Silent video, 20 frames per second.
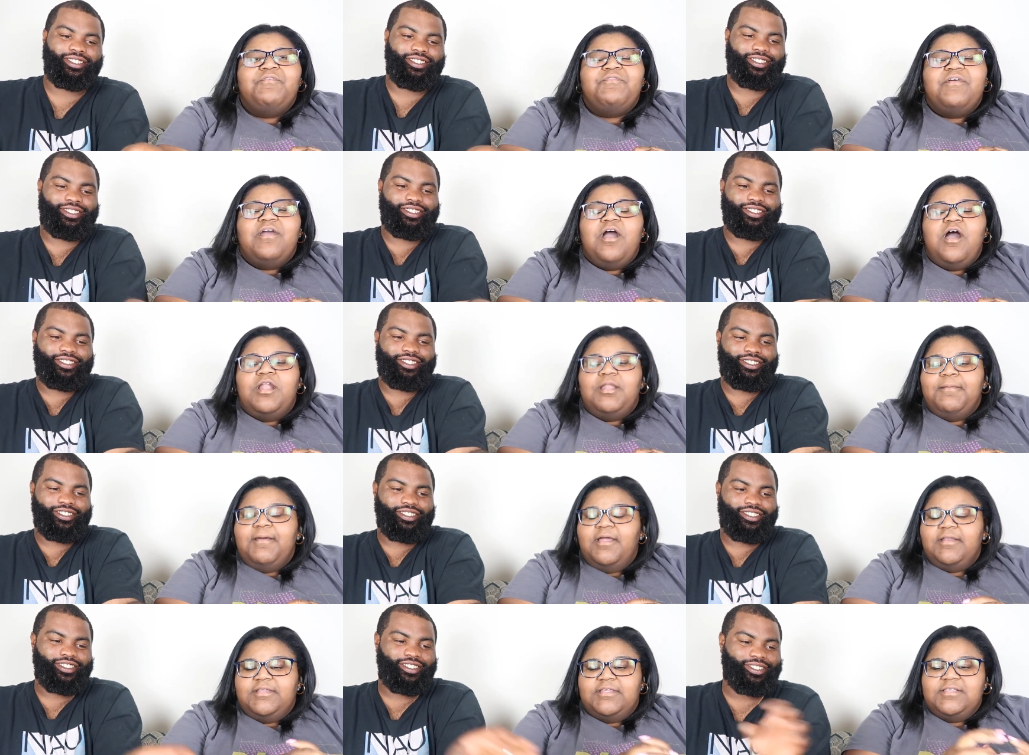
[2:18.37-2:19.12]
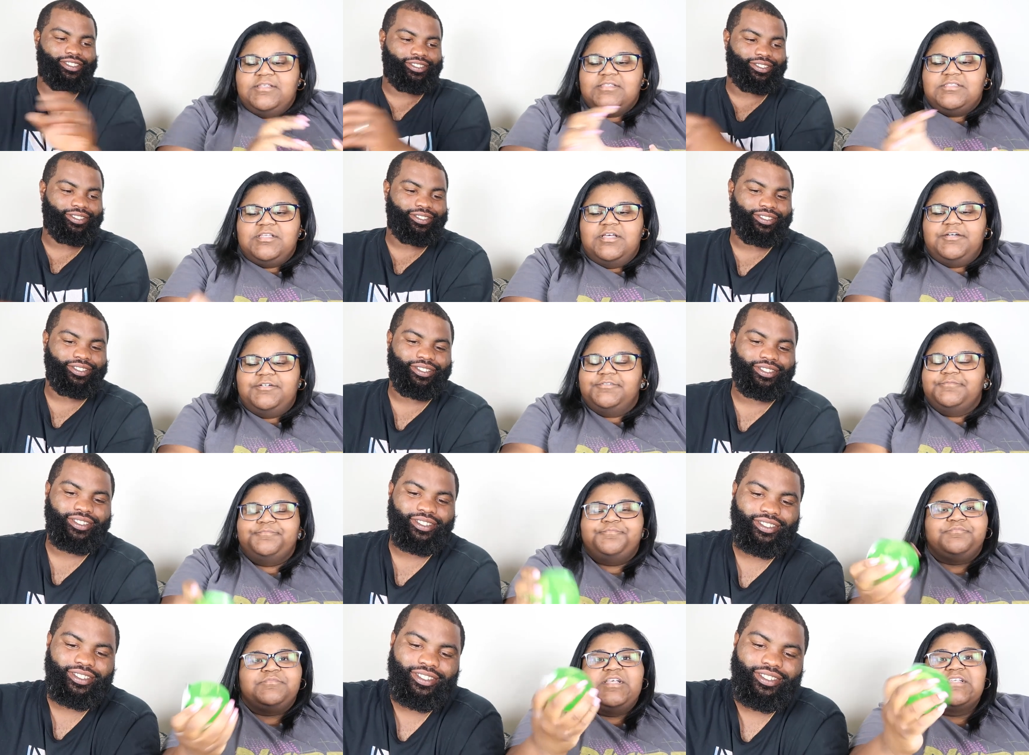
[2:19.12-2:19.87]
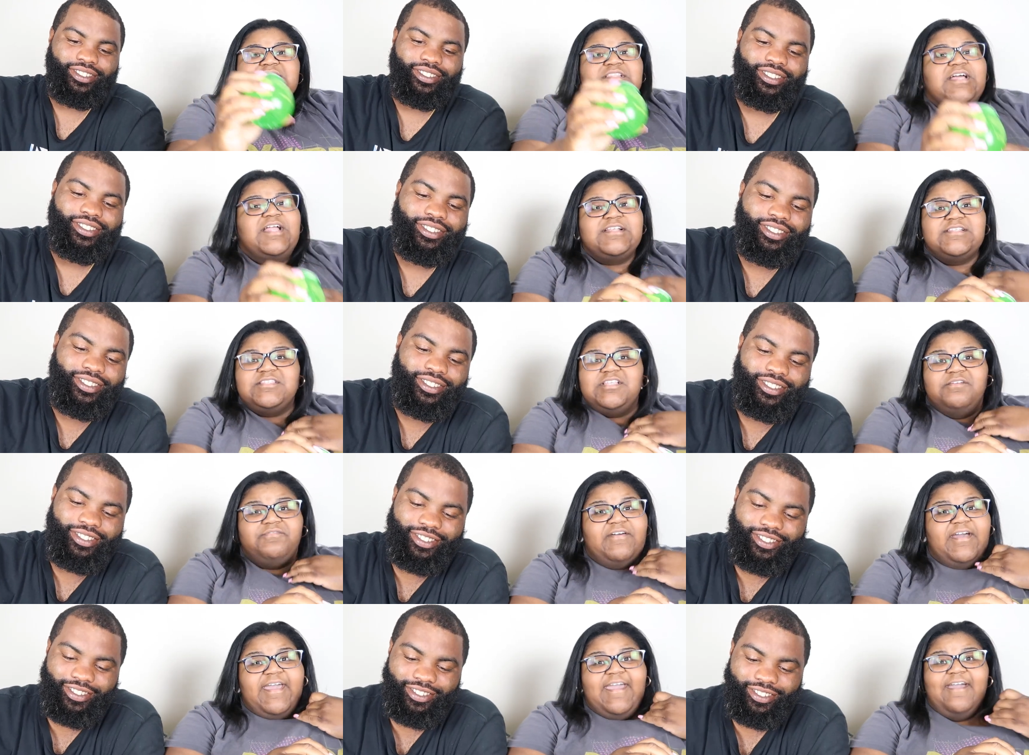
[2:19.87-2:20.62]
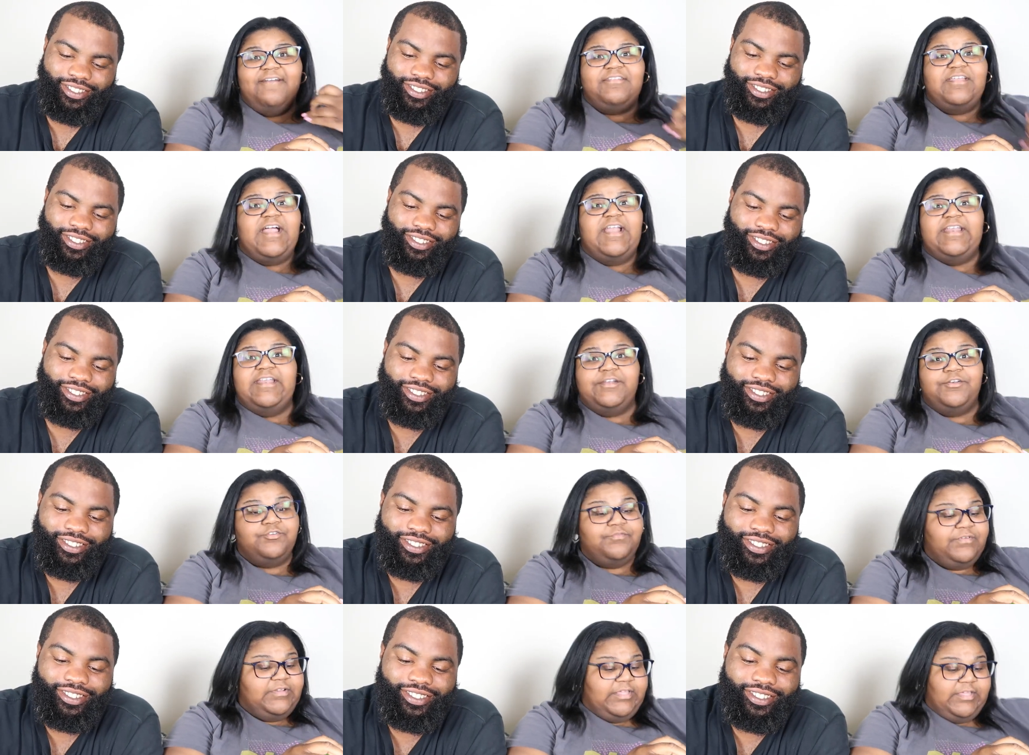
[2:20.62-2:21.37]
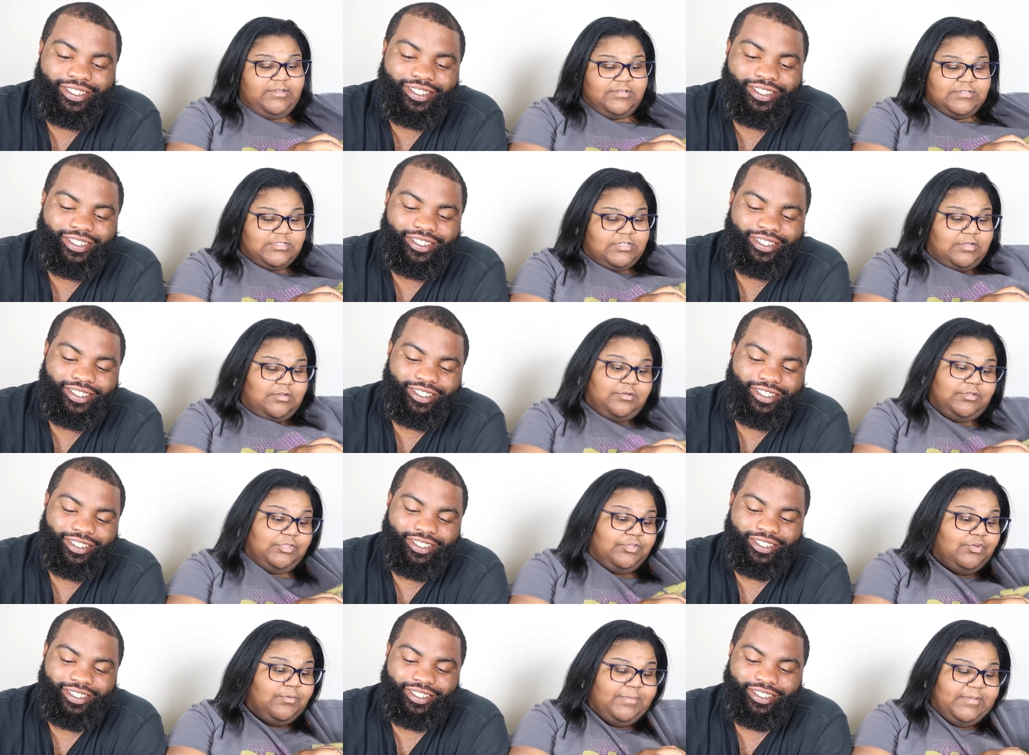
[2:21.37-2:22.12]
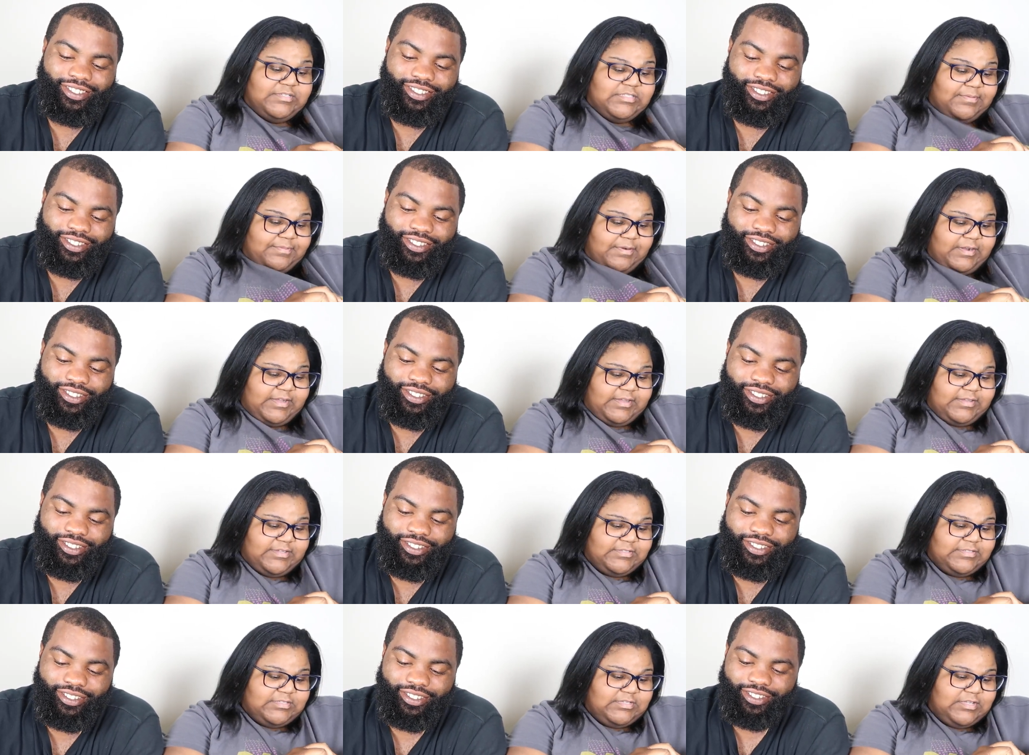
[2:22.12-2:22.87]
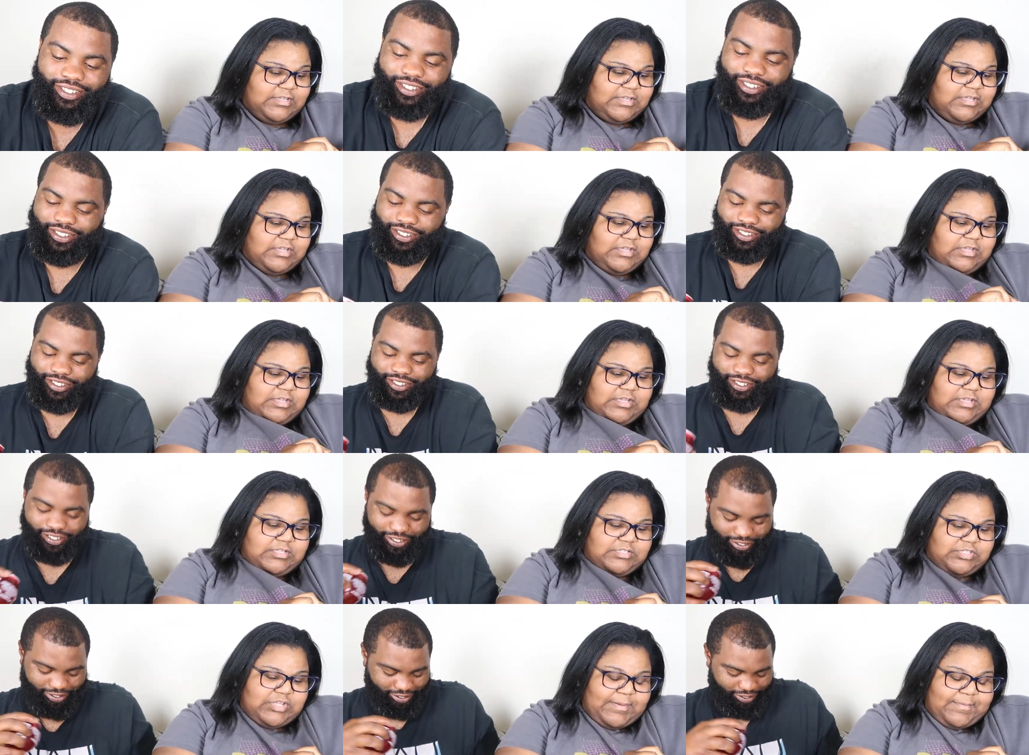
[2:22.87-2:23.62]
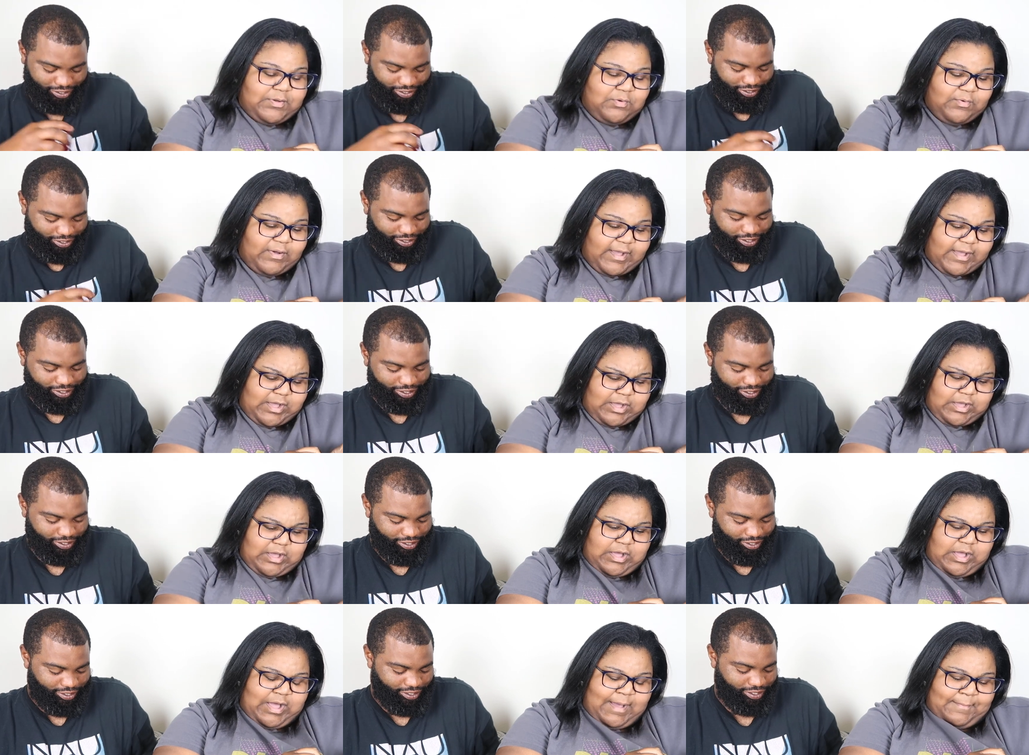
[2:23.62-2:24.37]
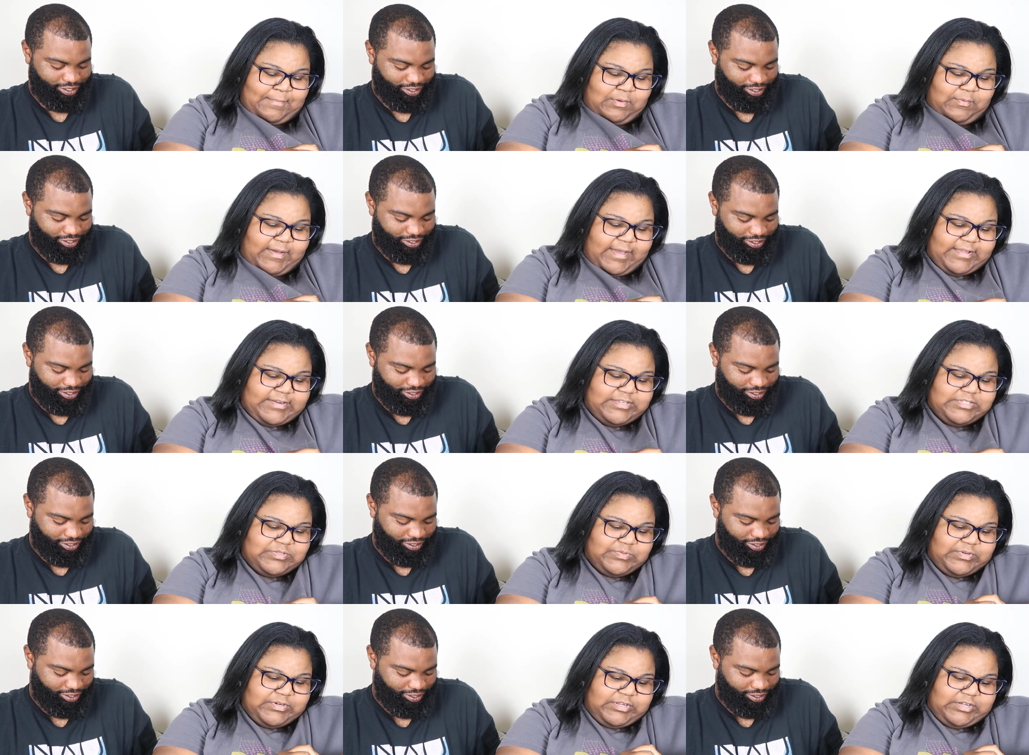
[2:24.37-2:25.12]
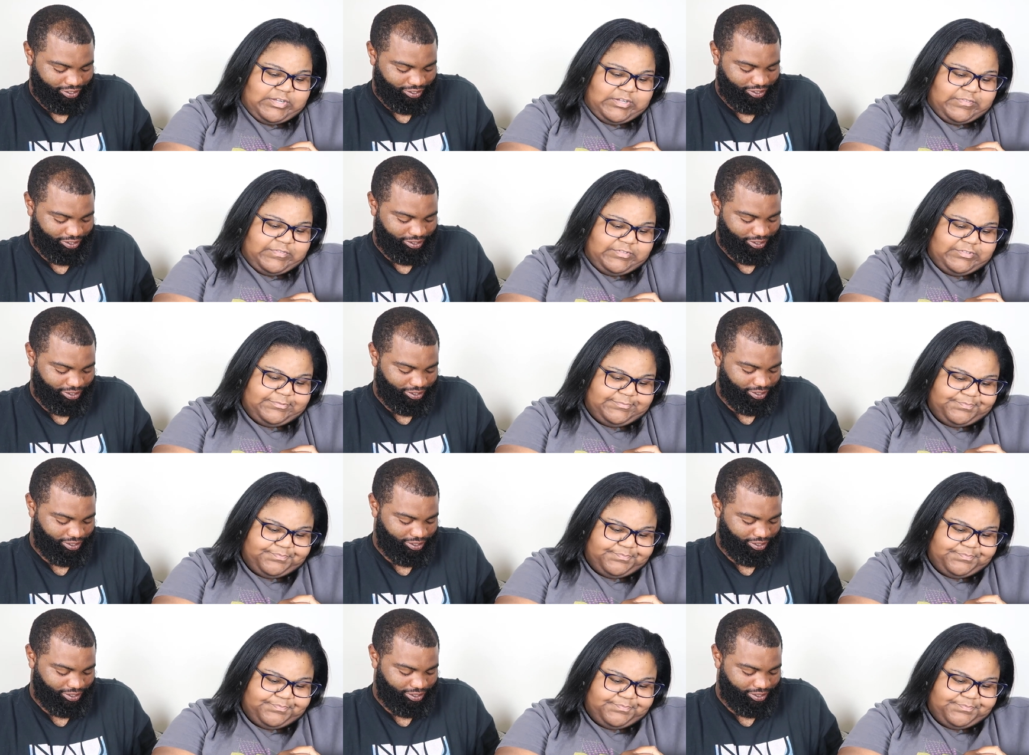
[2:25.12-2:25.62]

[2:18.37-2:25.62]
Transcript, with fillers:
Speaker 1: we forgot all about this. So there's a lot of stuff I have that I need to do videos on. You would be surprised. So I'm gonna, I'm gonna wipe this one off.